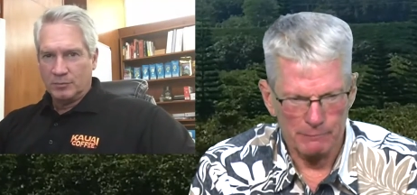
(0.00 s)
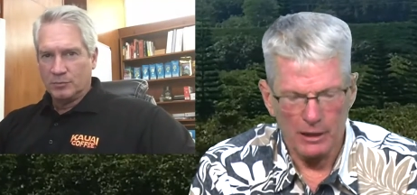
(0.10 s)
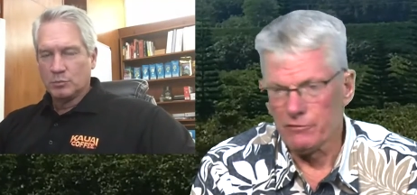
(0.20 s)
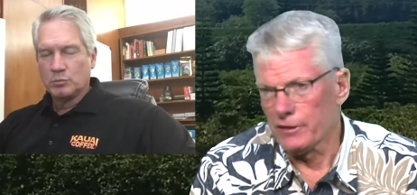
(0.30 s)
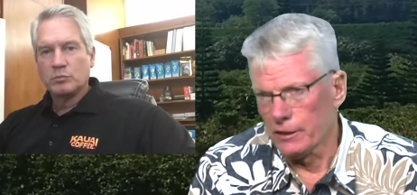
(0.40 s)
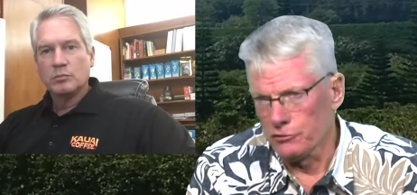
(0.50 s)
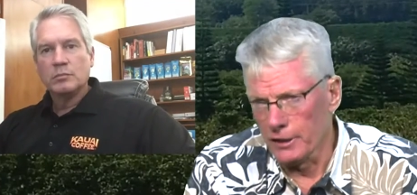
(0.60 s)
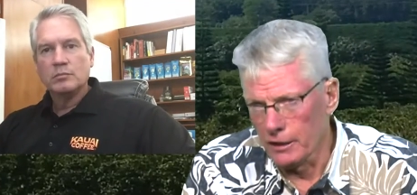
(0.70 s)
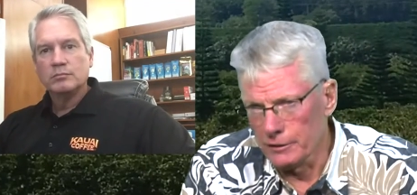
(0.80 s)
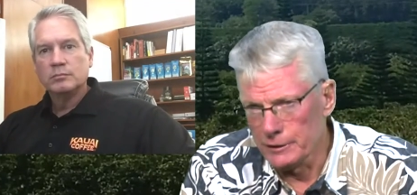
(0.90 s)

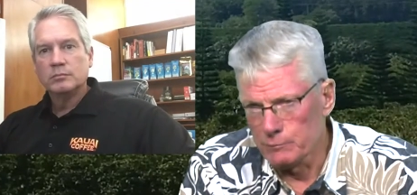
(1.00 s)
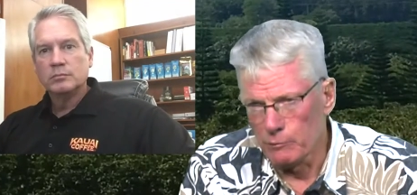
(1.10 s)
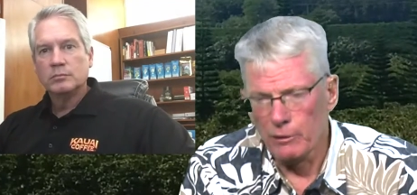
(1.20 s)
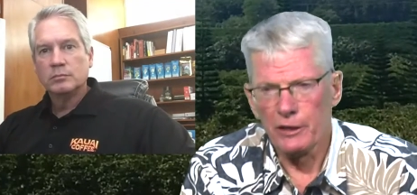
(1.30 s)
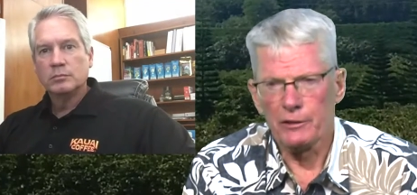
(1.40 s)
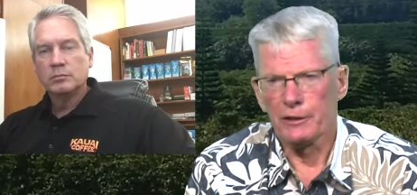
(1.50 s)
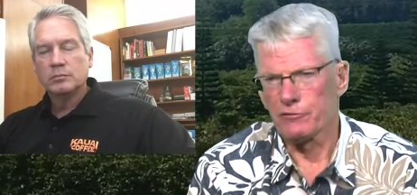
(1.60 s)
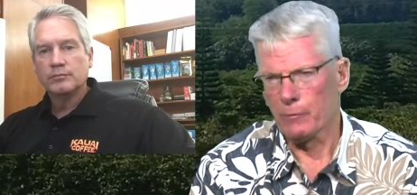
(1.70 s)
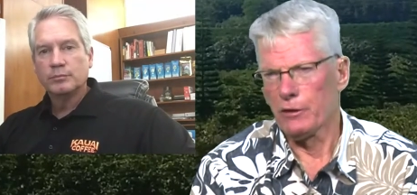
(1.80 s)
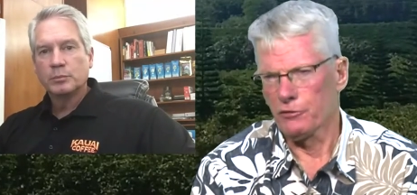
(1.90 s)
Speaker 1: confidentiality, proprietary
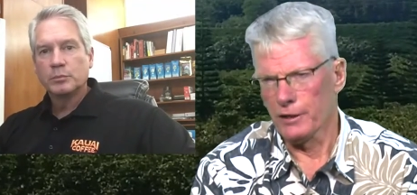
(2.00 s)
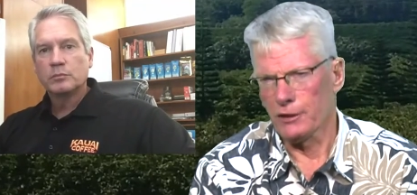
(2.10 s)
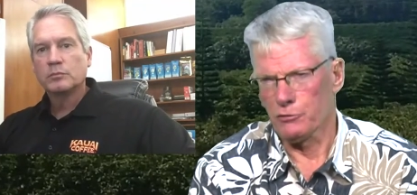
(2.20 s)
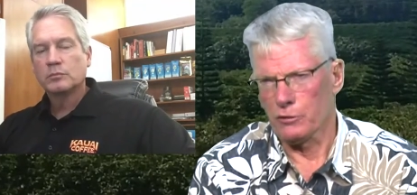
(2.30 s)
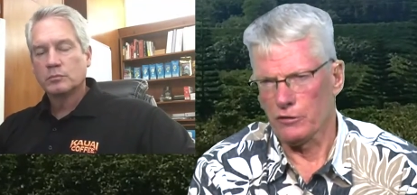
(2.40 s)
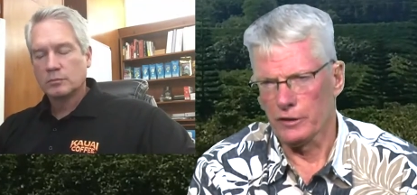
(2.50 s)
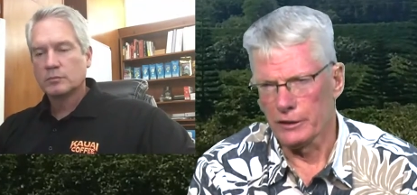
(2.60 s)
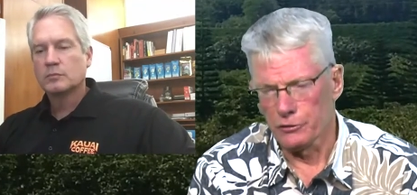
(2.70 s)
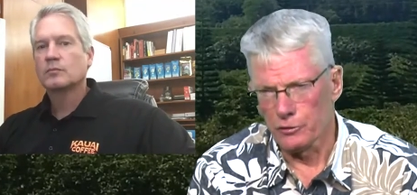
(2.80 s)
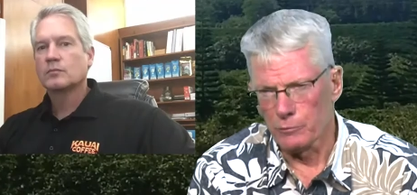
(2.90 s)
information, that sort of thing,
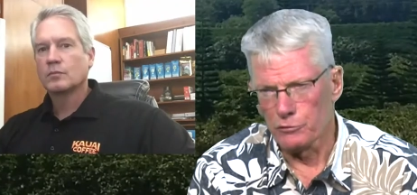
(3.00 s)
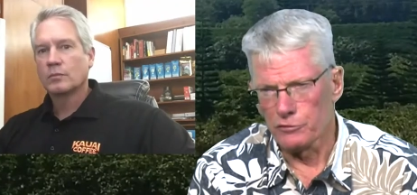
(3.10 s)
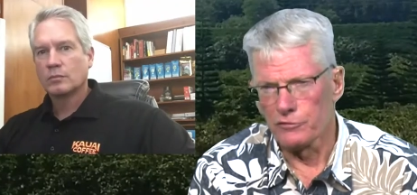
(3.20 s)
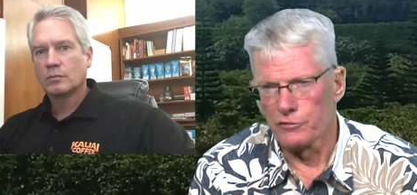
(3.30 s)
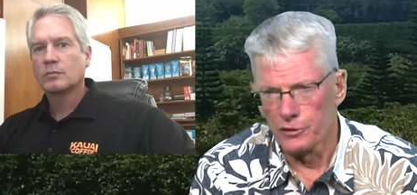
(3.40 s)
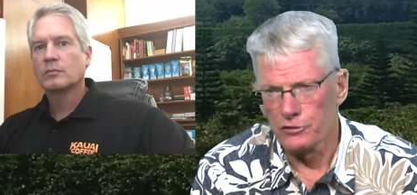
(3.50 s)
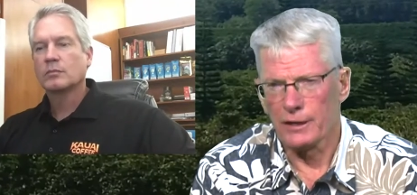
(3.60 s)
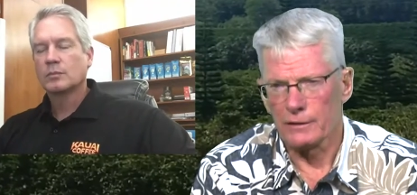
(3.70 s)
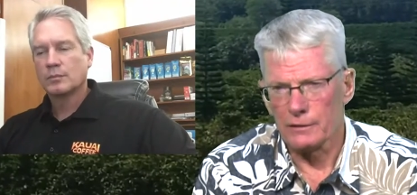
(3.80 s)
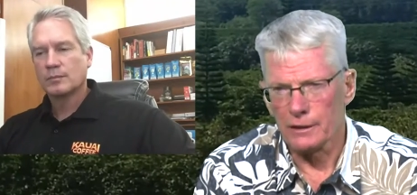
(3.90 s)
in terms of this
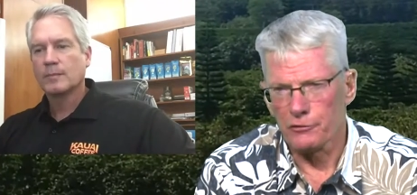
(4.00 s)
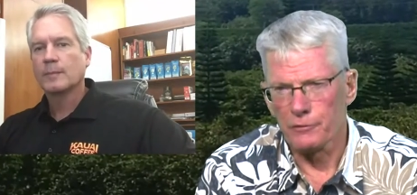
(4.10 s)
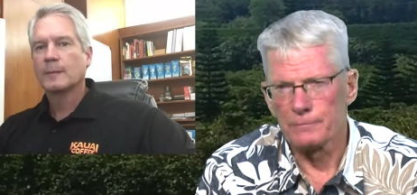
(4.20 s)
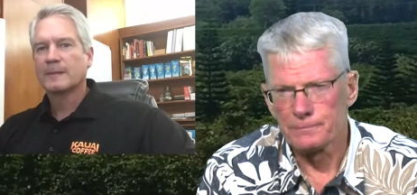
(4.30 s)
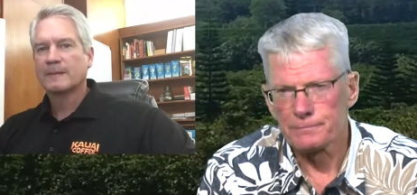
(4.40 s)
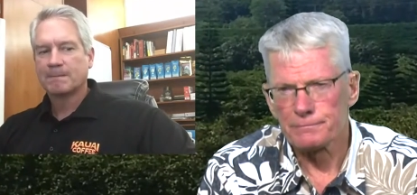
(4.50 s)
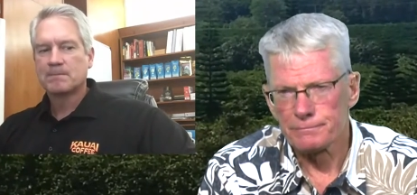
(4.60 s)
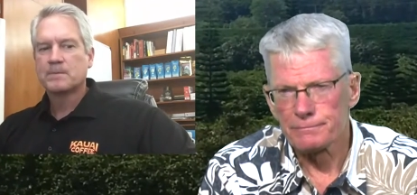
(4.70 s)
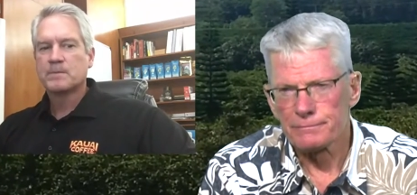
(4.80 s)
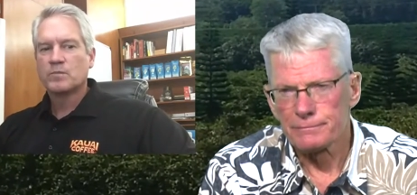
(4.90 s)
kind of collection?
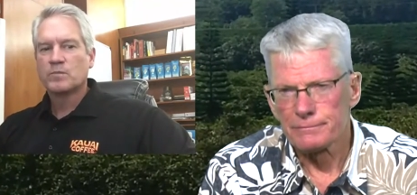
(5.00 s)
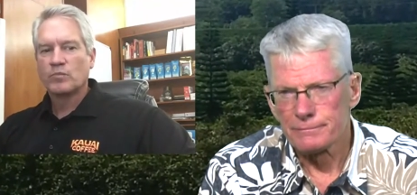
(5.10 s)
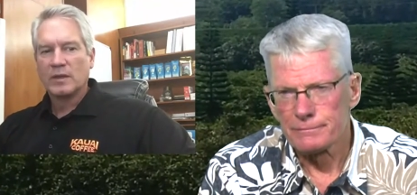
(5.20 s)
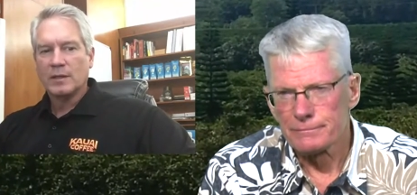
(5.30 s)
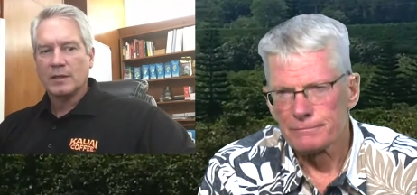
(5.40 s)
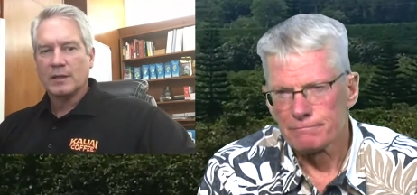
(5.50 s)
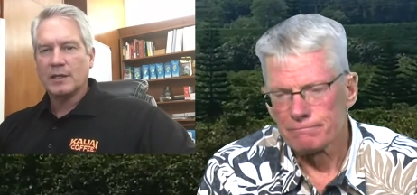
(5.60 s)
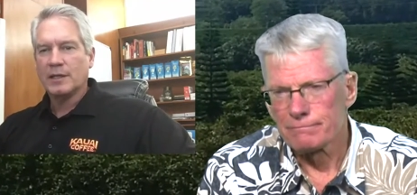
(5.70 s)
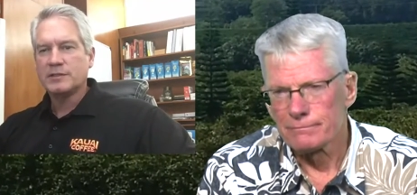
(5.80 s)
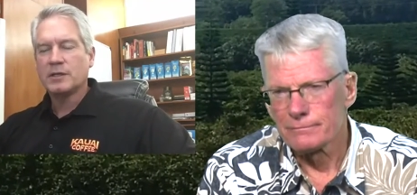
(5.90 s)

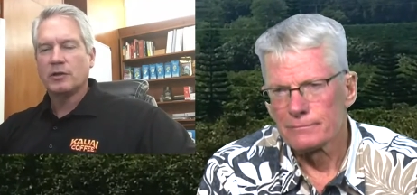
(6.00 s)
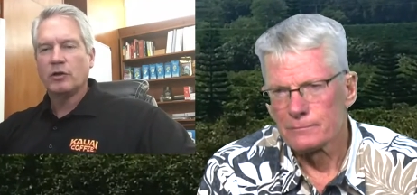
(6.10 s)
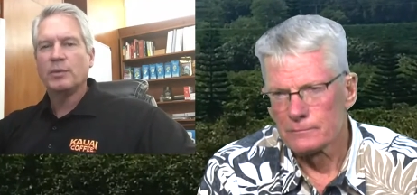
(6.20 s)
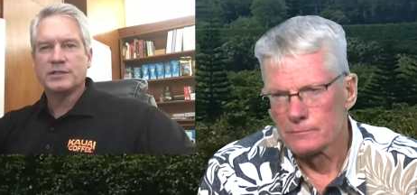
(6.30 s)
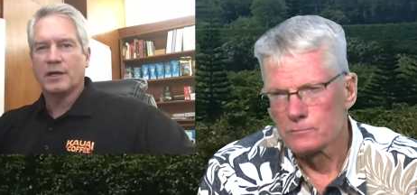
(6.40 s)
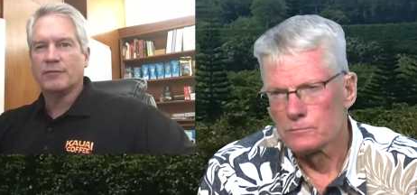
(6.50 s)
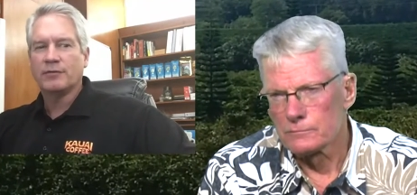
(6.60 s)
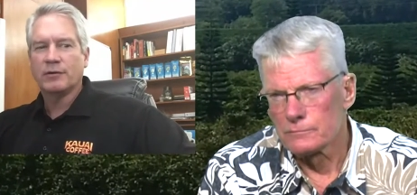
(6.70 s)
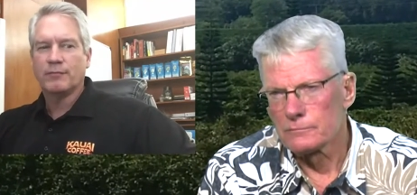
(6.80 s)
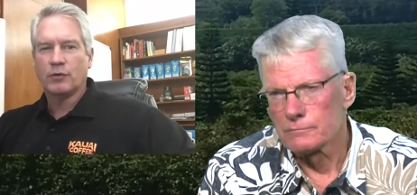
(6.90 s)
Speaker 2: That, that's a little bit
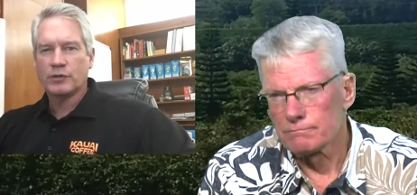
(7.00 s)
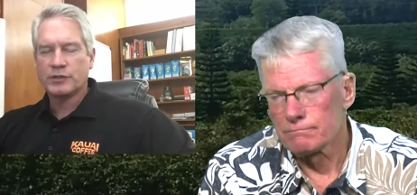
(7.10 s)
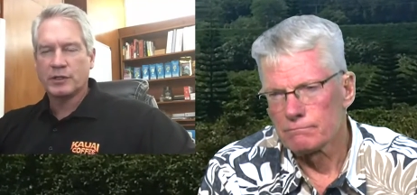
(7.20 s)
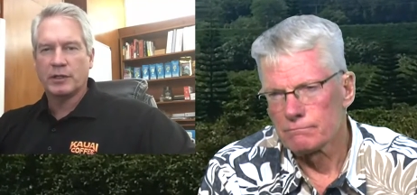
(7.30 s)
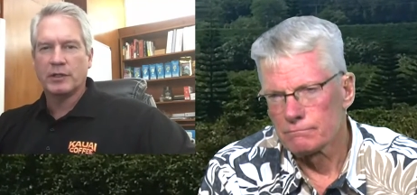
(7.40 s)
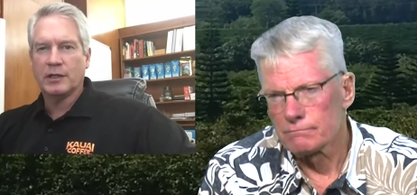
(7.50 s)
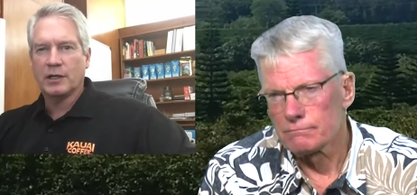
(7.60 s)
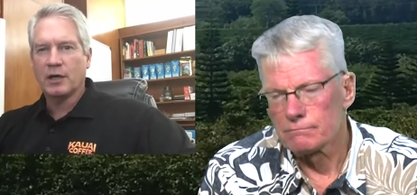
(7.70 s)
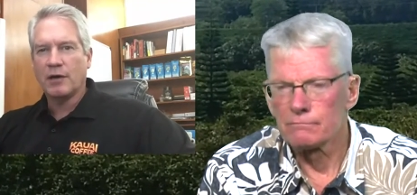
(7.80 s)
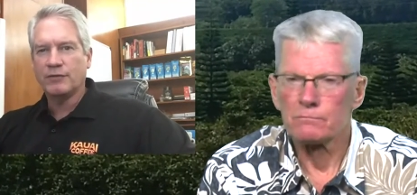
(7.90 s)
tougher. Fortunately, uh,
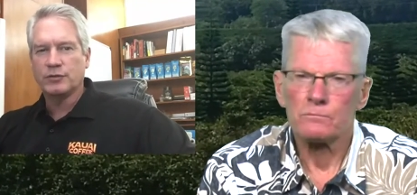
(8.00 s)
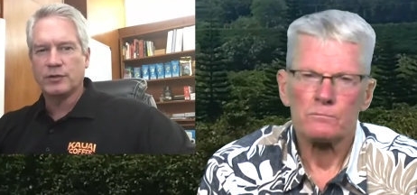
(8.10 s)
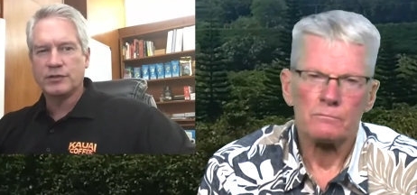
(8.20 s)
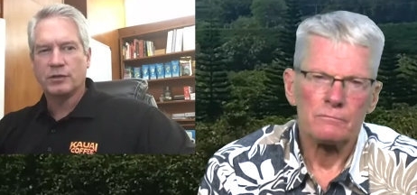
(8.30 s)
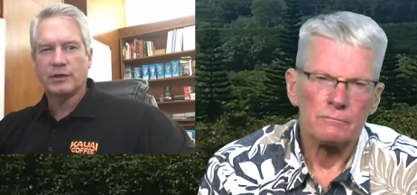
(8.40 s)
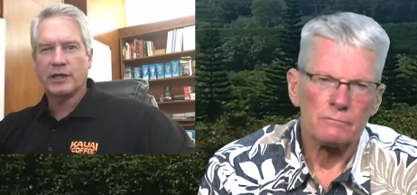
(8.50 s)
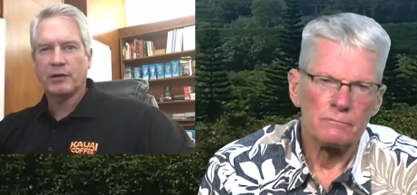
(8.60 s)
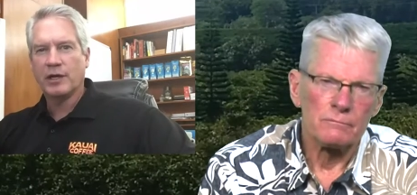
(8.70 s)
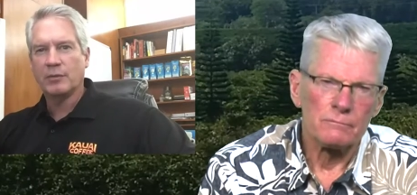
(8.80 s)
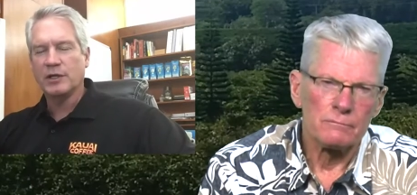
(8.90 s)
coffee trees don't
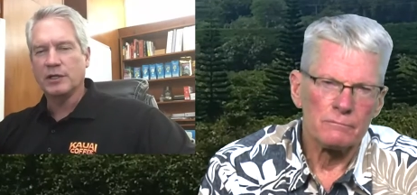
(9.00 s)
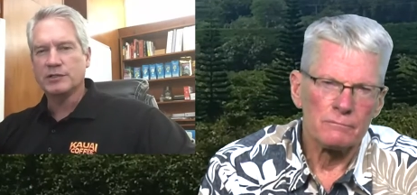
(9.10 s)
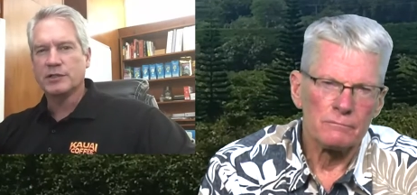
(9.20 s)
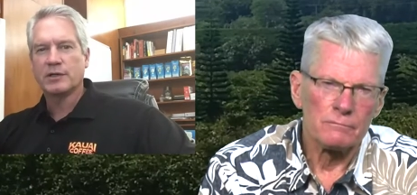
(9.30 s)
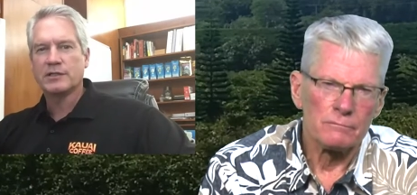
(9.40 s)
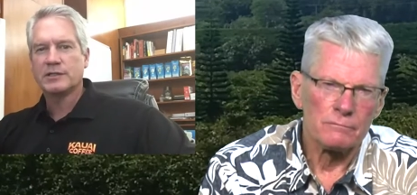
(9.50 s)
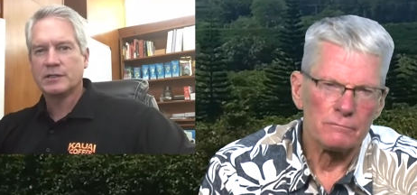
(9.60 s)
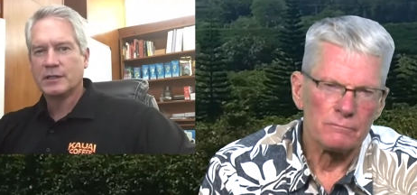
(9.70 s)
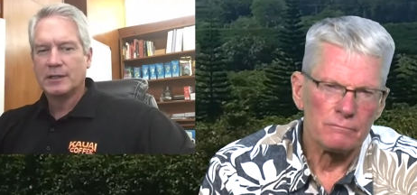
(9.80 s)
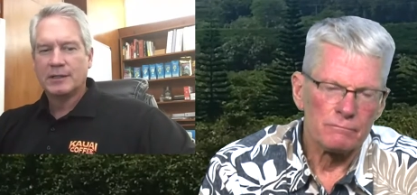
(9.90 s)
carry that many secrets,
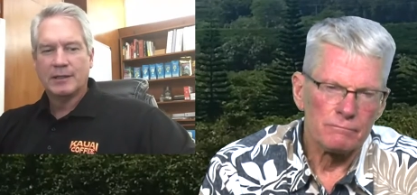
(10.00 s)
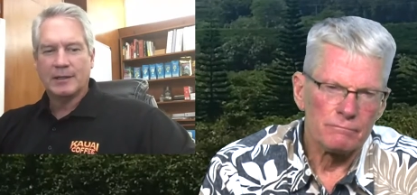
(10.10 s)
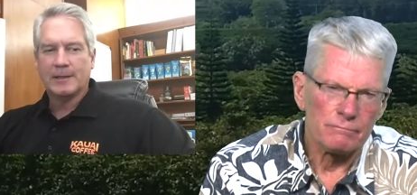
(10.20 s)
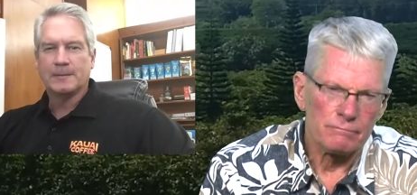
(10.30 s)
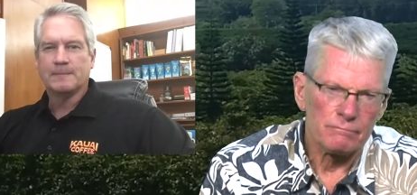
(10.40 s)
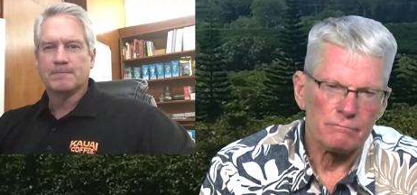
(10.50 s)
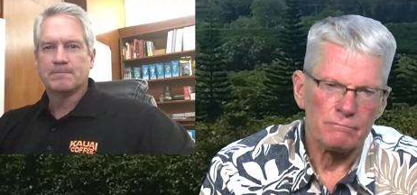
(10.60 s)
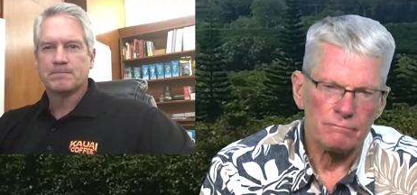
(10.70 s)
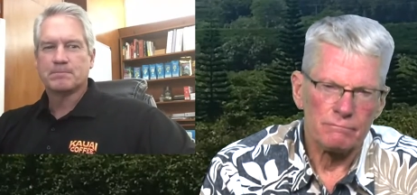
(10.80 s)
um,